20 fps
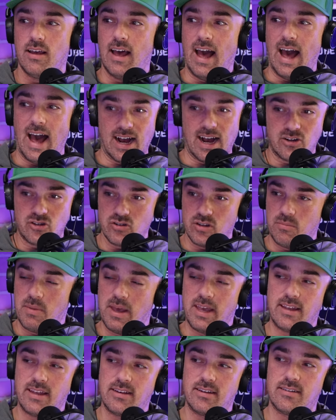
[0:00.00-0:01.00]
actually
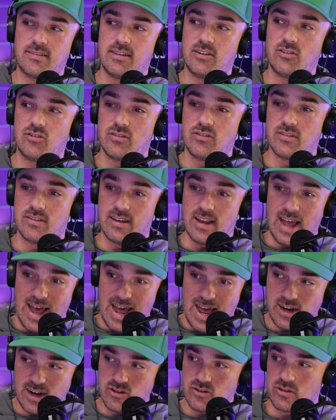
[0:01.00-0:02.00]
making decisions and
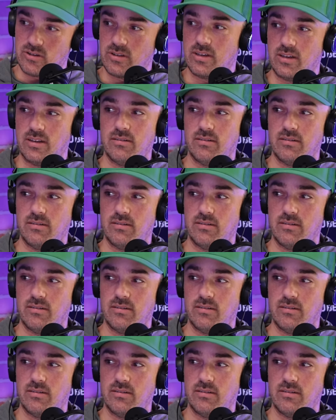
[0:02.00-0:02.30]
actually